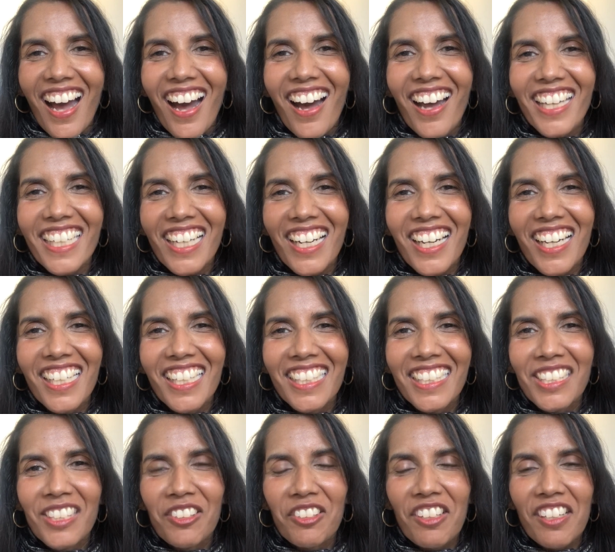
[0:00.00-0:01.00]
Hi guys,
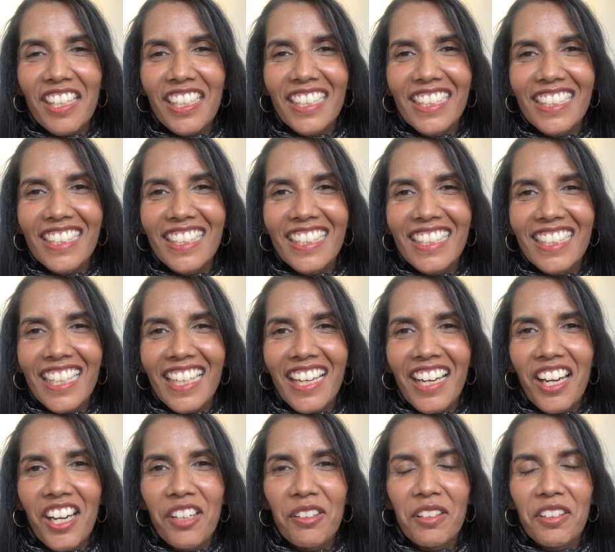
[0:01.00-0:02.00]
alright? I
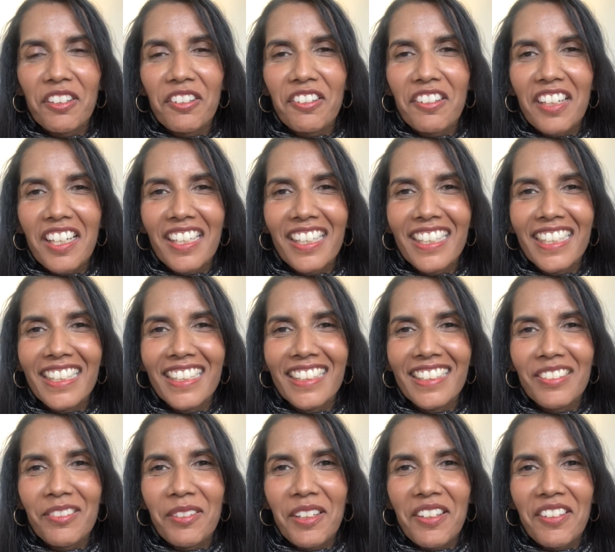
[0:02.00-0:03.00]
hope you're alright.
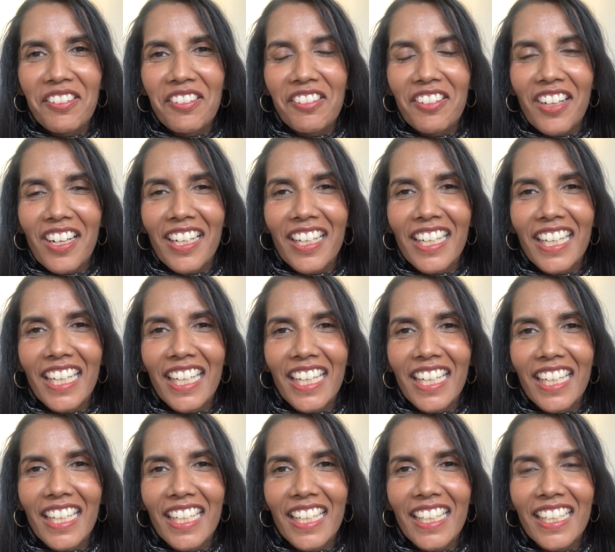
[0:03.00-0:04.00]
We're alright
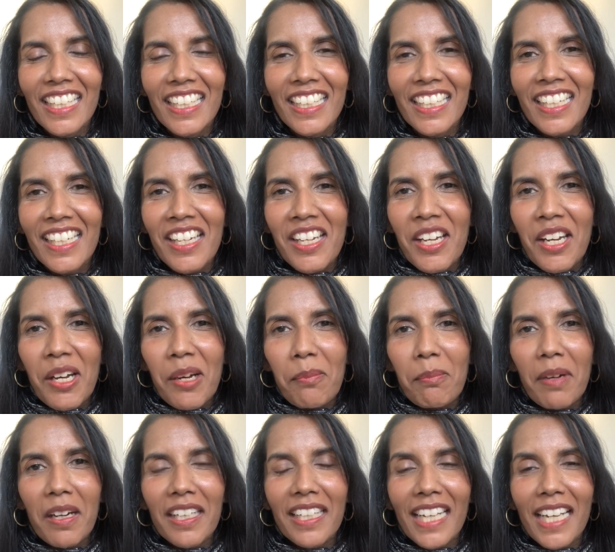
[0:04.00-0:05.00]
here.
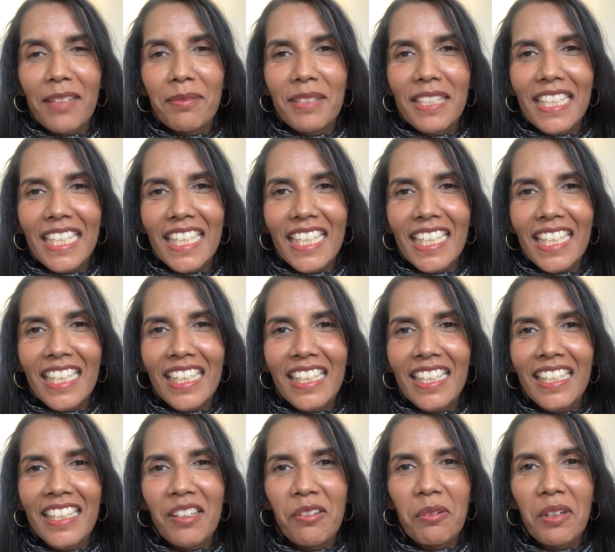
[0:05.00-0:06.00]
My name's Nick.
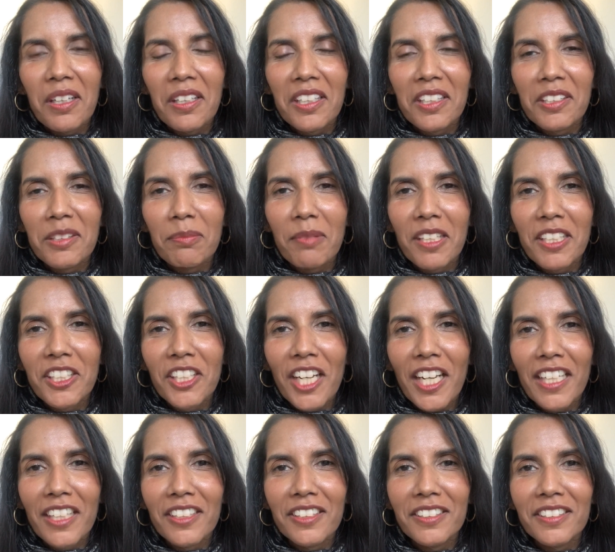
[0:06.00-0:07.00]
Welcome to my
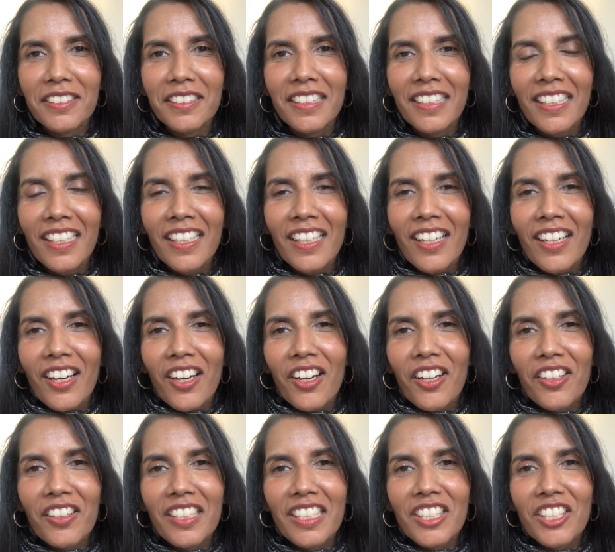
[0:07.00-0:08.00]
channel. On
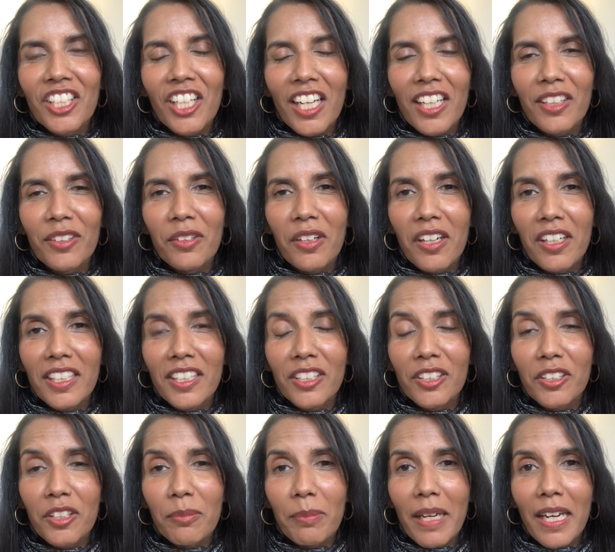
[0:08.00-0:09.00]
this channel I talk
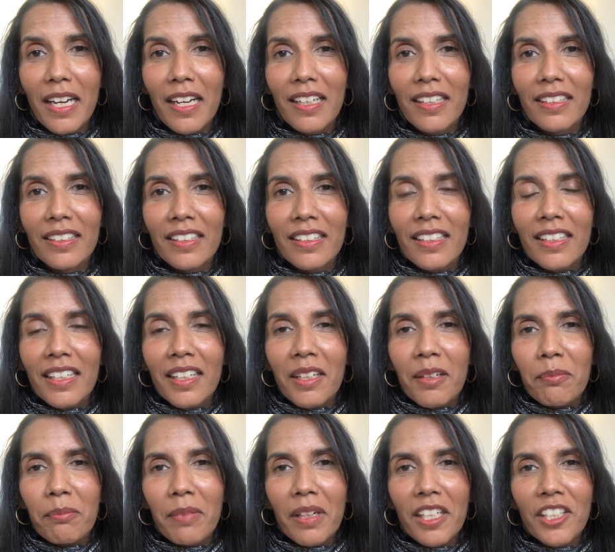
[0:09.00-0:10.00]
about
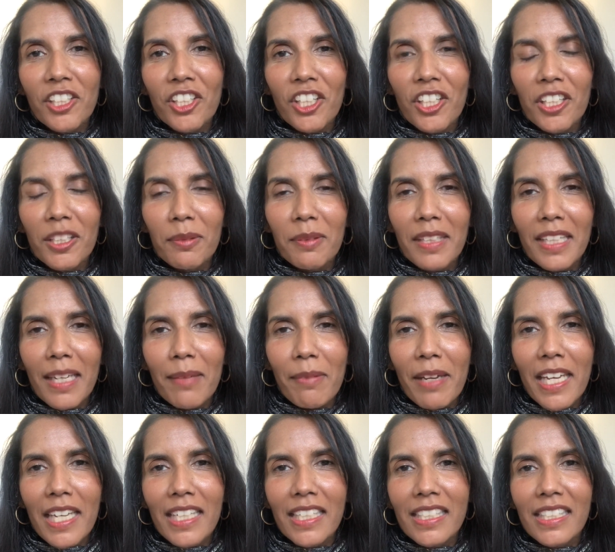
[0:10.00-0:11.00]
my journey with M
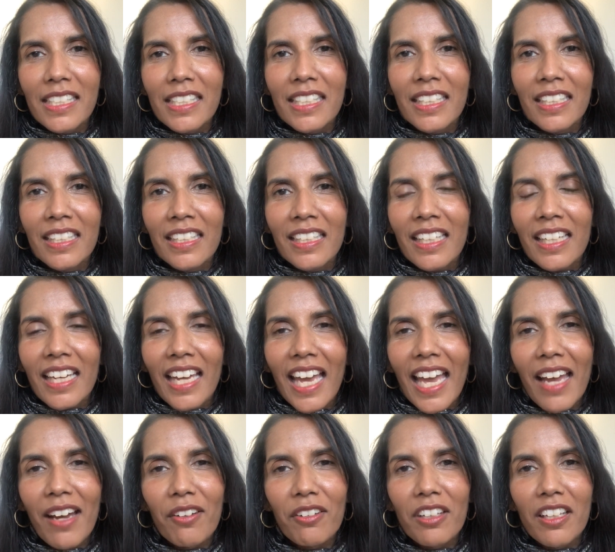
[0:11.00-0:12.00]
S,
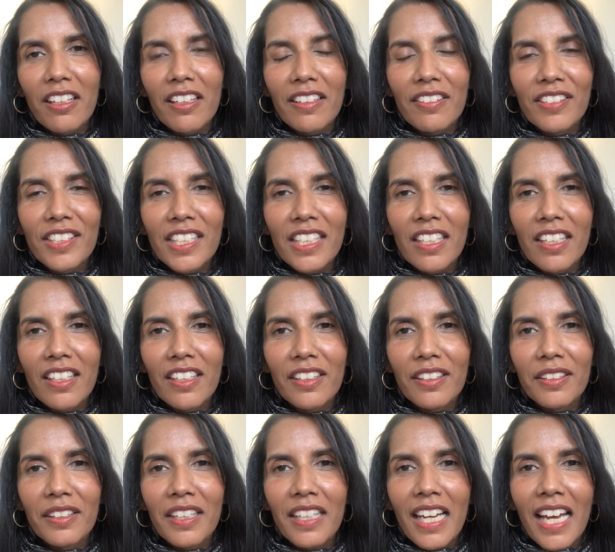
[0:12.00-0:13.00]
our
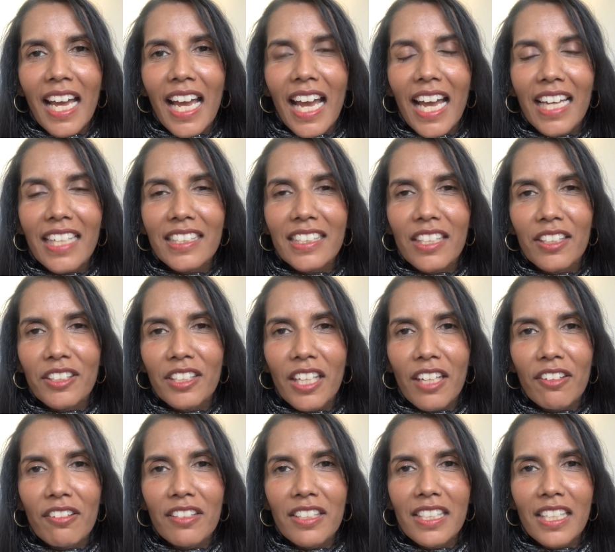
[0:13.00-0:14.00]
lifestyle and
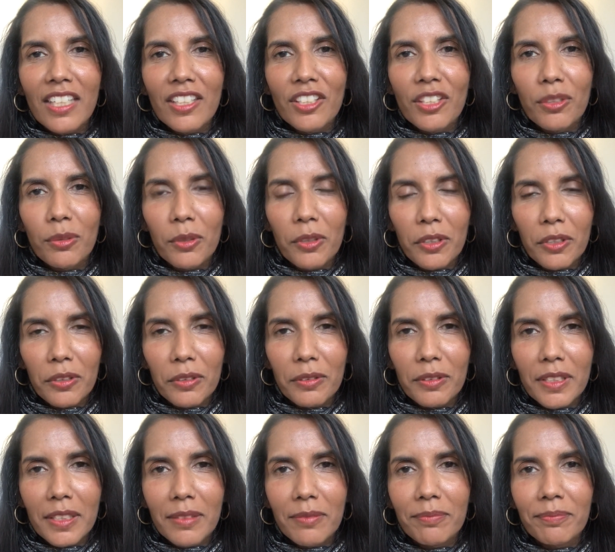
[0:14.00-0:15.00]
doTERRA essential oils.